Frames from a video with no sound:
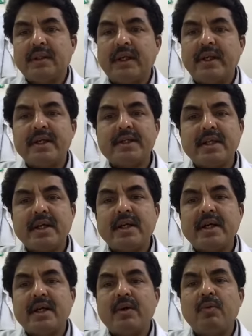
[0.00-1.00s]
It is
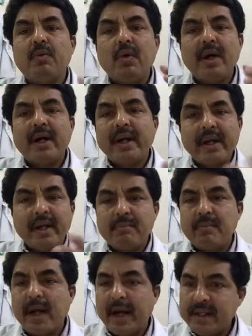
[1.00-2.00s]
a
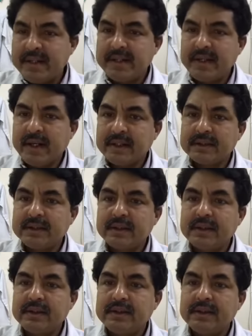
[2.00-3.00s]
one-end blind tract
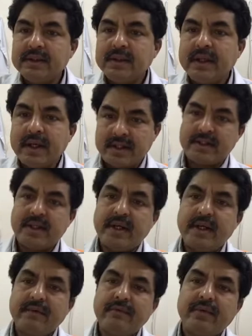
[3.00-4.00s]

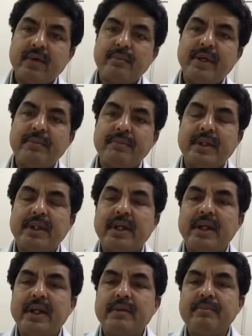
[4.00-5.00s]
extending from an
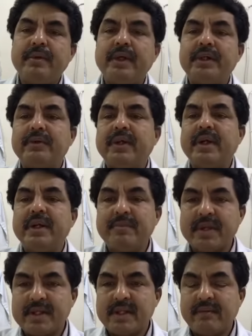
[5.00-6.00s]
epithelium into the
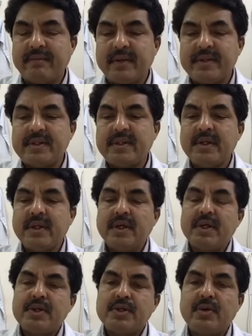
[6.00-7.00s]
deeper surface.
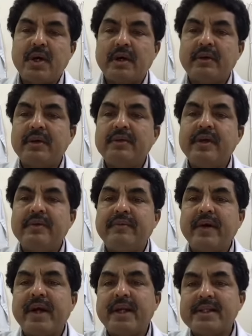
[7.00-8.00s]
So how can you
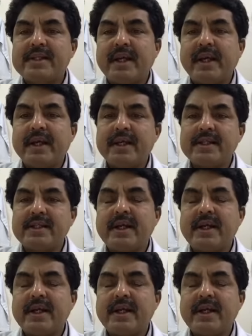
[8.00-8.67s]
define a sinus?